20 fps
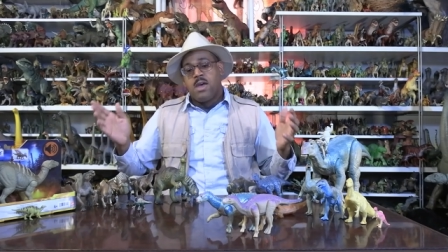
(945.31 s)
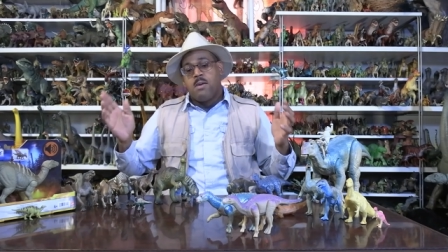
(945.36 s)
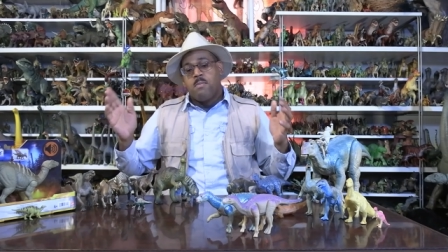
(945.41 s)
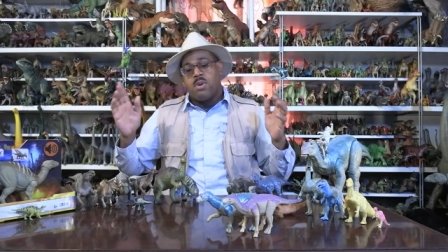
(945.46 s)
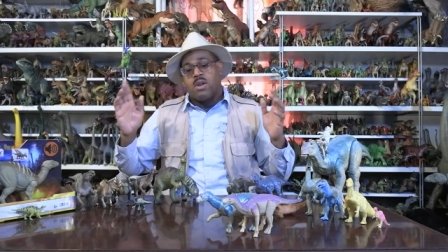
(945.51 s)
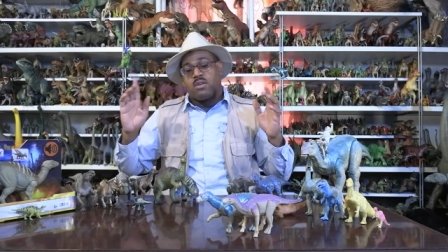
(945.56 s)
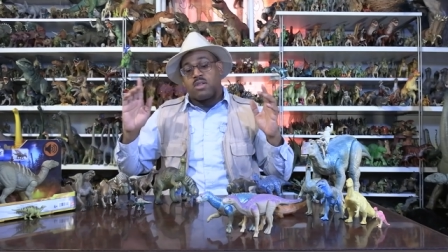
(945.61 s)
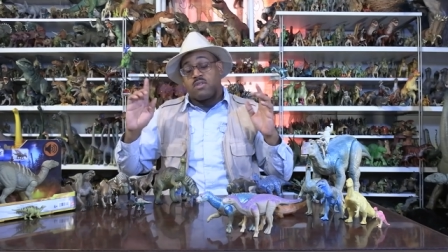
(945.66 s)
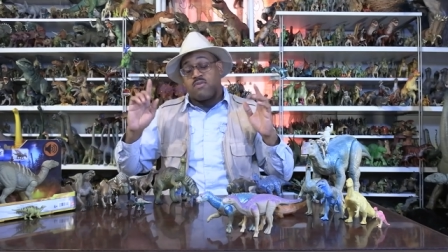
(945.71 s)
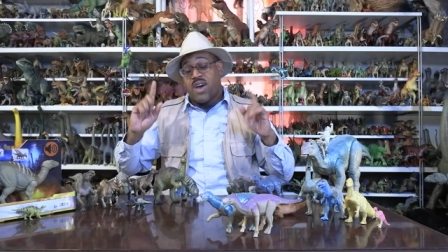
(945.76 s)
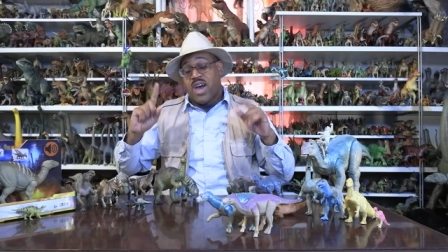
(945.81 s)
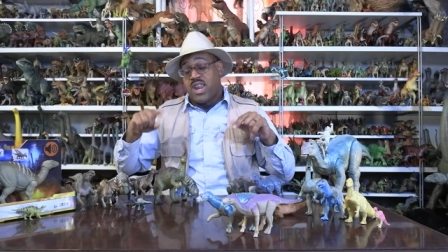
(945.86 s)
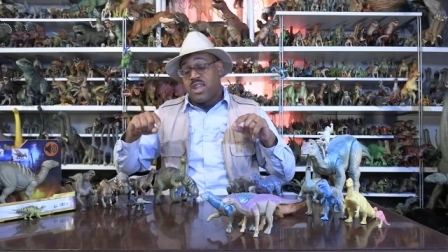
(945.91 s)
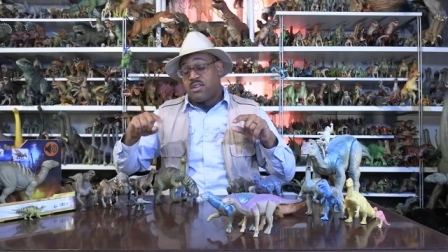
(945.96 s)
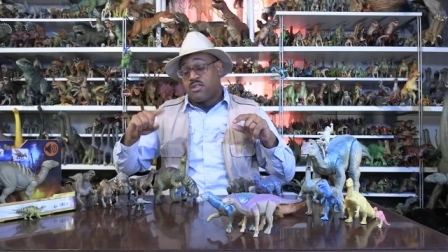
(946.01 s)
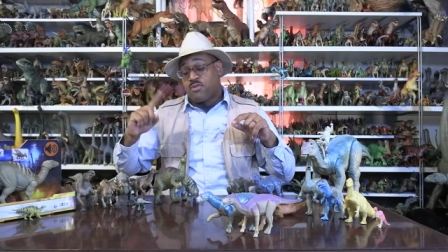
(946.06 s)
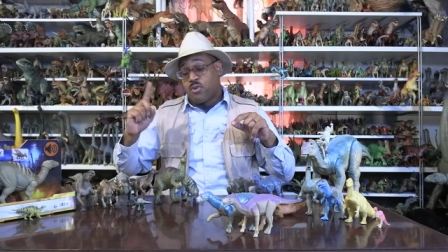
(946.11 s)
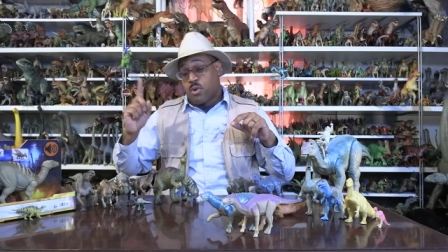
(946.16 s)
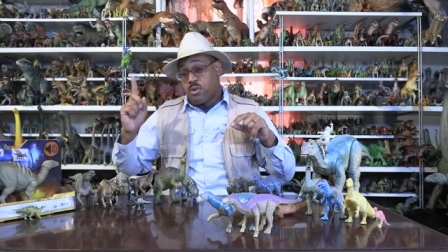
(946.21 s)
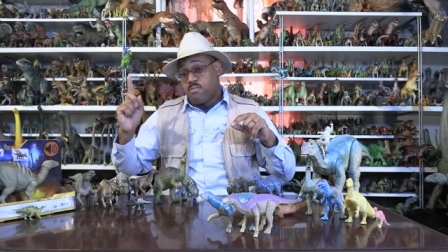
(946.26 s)
But if it's
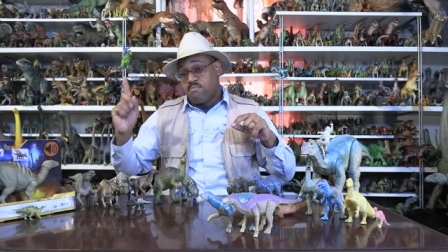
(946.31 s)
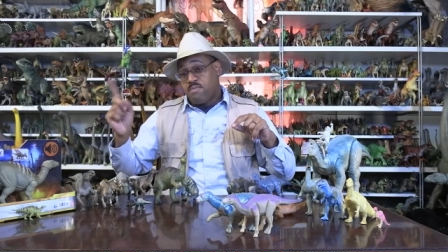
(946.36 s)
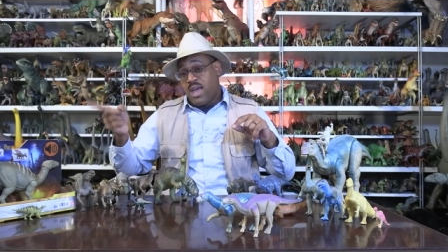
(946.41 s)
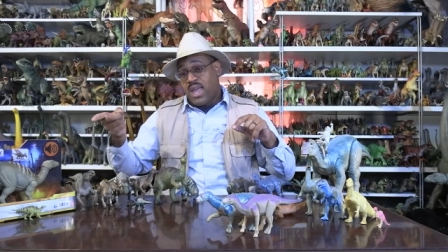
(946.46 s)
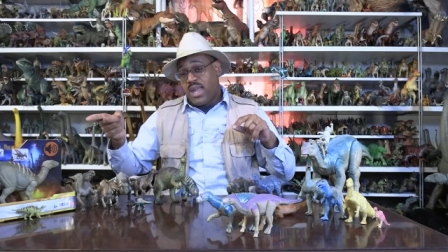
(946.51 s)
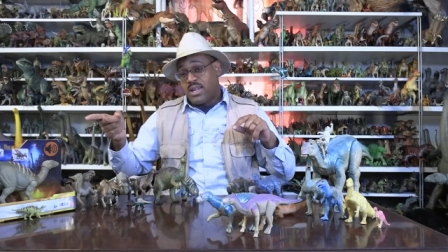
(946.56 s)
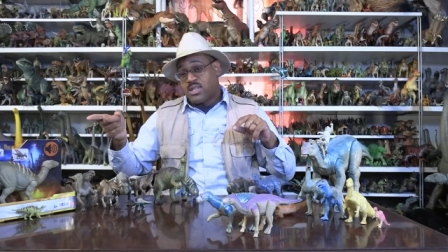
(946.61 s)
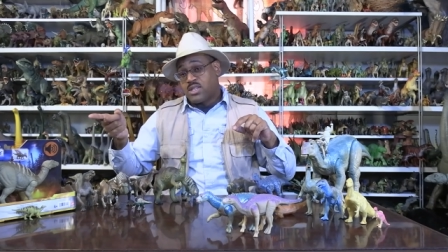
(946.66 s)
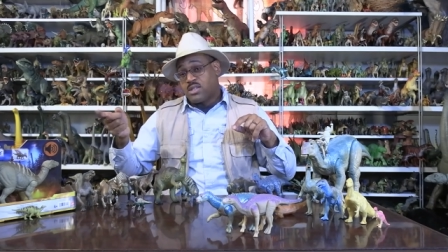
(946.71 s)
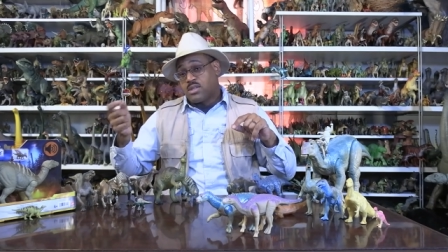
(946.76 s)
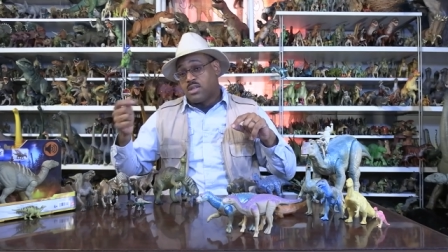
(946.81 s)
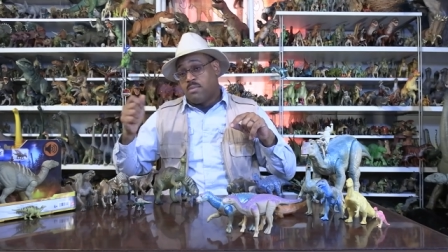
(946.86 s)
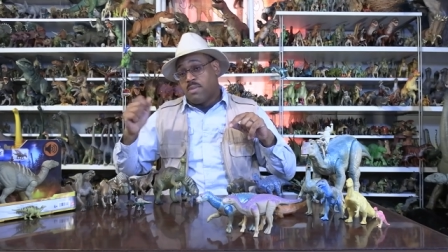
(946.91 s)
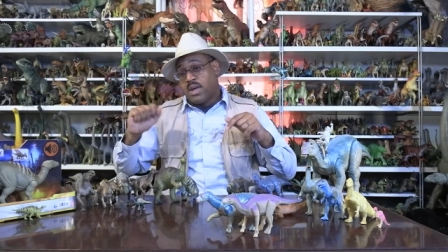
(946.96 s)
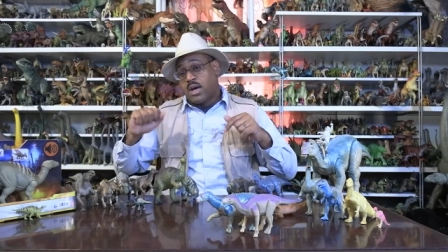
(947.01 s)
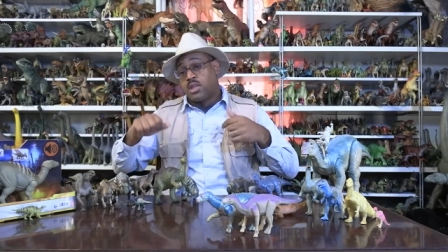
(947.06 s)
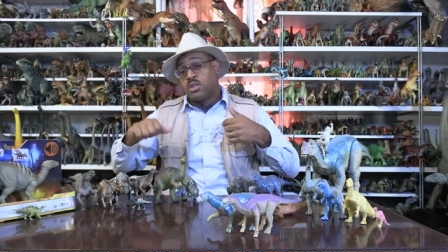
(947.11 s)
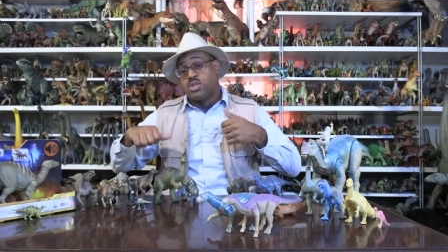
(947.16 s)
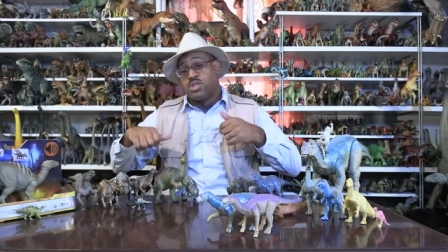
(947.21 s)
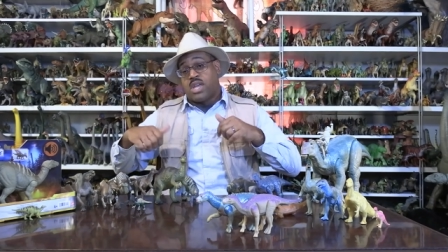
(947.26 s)
fighting for mates, the
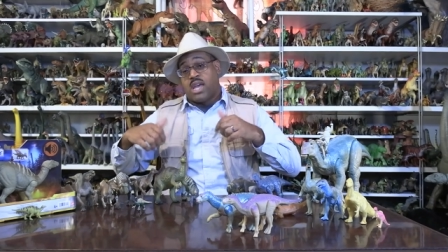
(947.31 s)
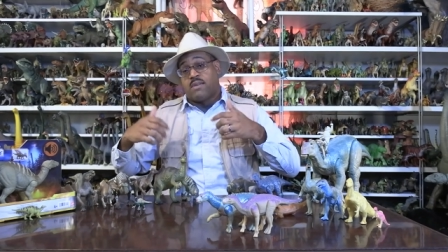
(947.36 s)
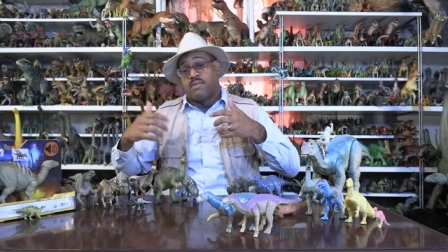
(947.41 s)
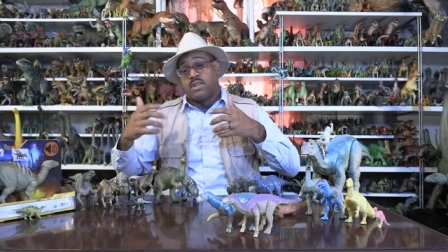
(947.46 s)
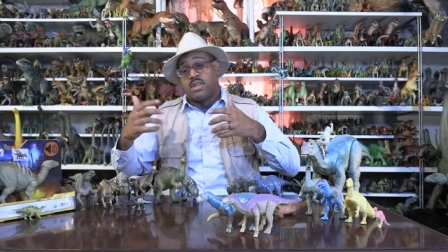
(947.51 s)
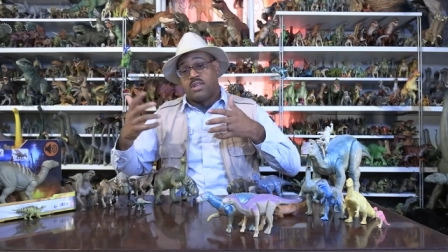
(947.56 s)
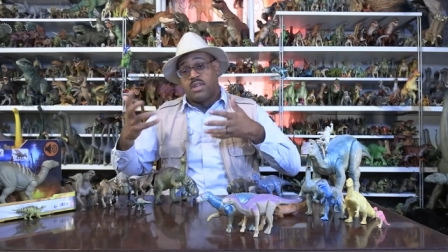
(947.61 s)
males usually have a